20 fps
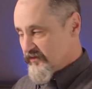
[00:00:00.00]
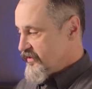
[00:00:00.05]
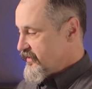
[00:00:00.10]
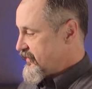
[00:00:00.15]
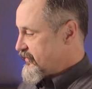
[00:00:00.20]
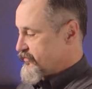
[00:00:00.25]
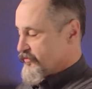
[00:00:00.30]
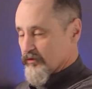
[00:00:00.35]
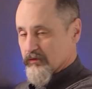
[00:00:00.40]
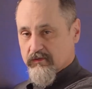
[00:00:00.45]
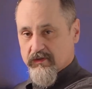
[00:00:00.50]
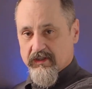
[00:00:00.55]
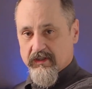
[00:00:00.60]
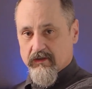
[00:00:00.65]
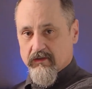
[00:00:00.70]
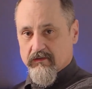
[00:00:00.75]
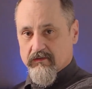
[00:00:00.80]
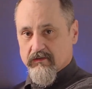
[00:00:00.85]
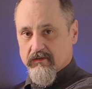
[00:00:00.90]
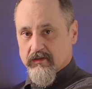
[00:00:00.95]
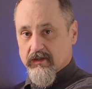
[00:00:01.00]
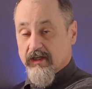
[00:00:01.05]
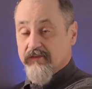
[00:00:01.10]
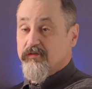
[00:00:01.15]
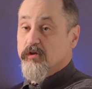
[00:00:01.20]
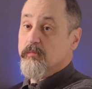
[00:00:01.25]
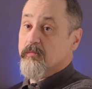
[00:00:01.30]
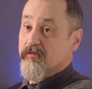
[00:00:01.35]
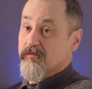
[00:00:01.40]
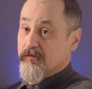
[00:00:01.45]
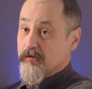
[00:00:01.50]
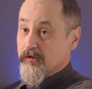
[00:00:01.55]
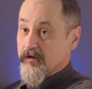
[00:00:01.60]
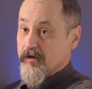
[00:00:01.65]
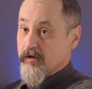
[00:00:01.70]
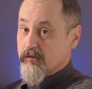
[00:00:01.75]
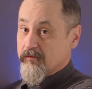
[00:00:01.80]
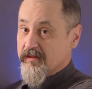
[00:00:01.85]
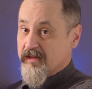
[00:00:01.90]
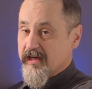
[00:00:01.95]
And it's over here. If you prefer
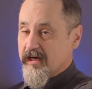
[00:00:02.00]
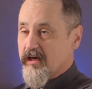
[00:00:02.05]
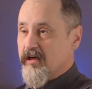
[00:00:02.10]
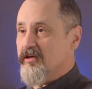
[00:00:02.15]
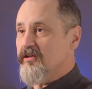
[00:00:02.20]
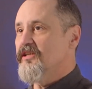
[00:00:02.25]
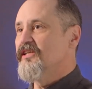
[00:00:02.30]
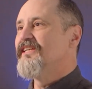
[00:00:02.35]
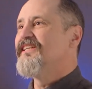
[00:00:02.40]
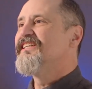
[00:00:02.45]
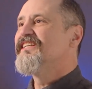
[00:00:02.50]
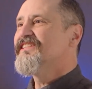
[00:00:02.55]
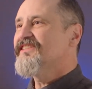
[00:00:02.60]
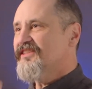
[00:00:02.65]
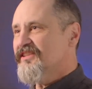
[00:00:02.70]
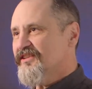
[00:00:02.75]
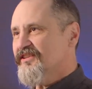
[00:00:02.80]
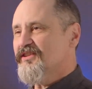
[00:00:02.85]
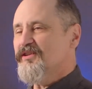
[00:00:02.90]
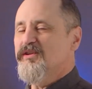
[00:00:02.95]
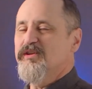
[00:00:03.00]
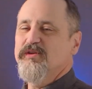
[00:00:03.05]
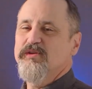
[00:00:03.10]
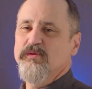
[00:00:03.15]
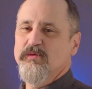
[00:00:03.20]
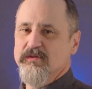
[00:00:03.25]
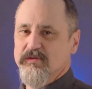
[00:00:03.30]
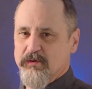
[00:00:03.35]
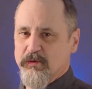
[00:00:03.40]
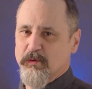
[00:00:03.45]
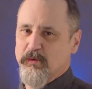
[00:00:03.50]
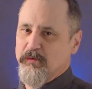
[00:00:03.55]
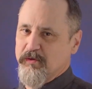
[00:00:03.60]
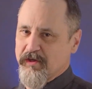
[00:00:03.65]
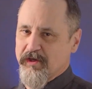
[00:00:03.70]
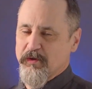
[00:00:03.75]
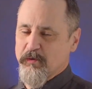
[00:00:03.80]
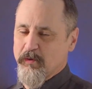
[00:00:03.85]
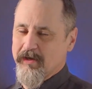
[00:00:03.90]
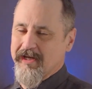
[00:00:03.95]
it over there, just do the circle
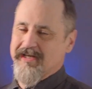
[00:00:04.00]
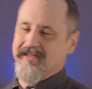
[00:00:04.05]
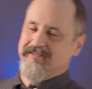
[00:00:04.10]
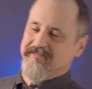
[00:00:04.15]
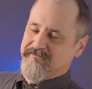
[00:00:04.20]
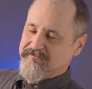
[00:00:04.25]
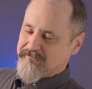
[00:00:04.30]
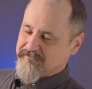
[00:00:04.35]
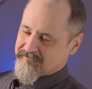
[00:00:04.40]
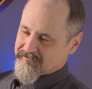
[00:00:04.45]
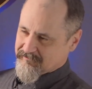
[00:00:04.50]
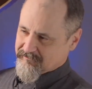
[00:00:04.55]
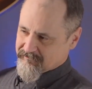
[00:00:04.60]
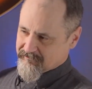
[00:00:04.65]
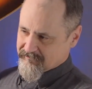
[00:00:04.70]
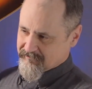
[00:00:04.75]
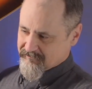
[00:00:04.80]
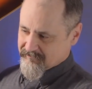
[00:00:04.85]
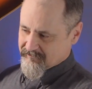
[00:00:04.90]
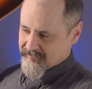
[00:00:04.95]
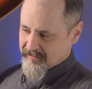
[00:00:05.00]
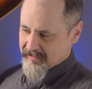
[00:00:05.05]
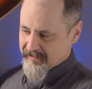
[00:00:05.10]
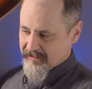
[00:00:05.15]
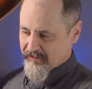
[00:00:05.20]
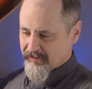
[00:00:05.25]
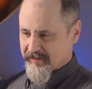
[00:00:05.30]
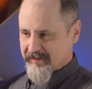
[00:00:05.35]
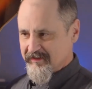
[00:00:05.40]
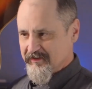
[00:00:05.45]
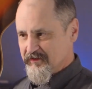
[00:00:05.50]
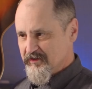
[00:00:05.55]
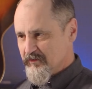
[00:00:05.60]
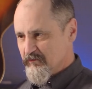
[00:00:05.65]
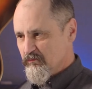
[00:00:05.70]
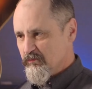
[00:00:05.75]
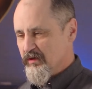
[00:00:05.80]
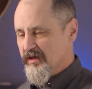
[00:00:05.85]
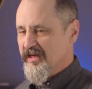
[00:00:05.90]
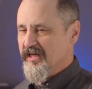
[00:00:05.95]
the other way. There it is.
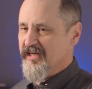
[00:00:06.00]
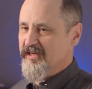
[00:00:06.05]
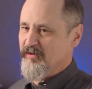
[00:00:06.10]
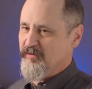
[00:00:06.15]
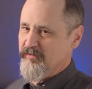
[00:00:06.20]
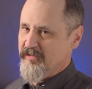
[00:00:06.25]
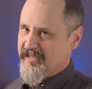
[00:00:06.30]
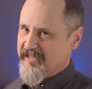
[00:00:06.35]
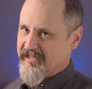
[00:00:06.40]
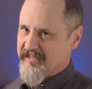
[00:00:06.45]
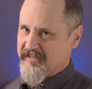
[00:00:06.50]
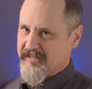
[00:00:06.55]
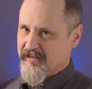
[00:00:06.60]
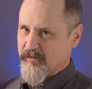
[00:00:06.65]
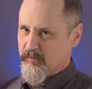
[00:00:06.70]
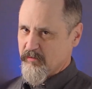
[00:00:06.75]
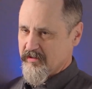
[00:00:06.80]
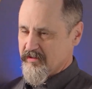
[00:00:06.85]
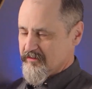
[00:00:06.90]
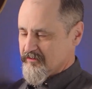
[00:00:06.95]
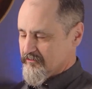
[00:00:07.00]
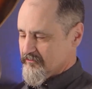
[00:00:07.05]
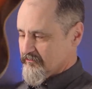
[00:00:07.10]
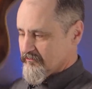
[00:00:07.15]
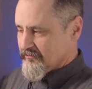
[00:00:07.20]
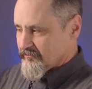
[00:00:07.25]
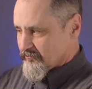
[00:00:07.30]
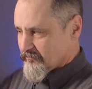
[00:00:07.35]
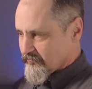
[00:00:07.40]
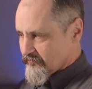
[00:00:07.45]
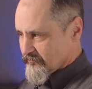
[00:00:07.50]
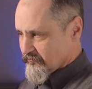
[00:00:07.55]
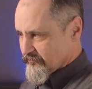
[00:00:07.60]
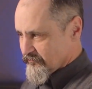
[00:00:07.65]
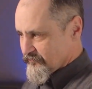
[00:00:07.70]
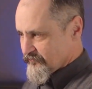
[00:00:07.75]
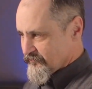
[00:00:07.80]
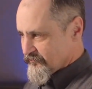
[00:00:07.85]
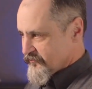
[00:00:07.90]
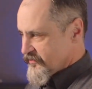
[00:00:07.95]
But I don't like it that way.
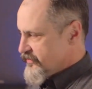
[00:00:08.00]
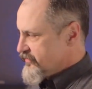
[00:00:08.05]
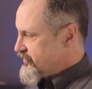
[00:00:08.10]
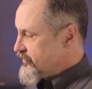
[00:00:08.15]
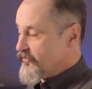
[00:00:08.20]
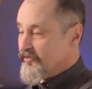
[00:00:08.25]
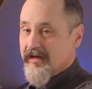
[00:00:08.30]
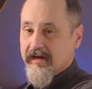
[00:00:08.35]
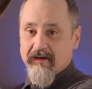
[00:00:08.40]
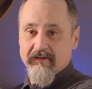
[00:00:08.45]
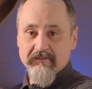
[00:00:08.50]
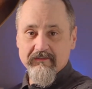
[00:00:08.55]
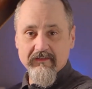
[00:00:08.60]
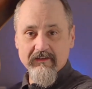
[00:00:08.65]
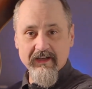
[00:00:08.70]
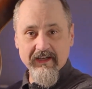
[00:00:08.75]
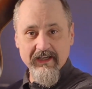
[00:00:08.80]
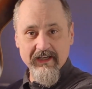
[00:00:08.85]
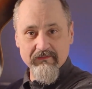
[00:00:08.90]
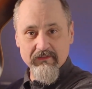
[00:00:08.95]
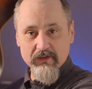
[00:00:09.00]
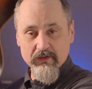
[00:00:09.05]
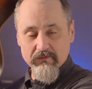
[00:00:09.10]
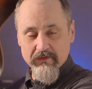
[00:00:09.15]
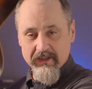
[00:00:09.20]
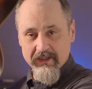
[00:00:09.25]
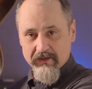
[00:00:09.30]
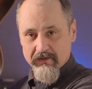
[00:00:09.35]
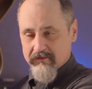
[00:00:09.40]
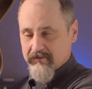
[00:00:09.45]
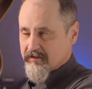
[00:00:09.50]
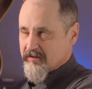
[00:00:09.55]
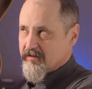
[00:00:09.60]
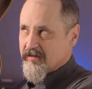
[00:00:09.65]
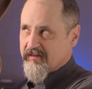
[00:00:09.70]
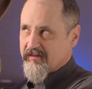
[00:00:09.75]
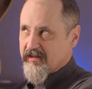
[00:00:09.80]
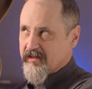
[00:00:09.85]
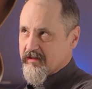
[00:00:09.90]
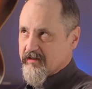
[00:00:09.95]
So now I have it over here,
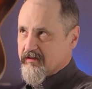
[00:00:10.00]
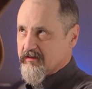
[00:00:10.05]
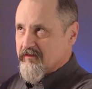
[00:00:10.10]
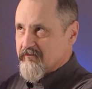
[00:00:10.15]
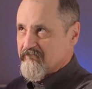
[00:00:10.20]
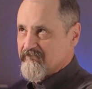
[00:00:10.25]
I think.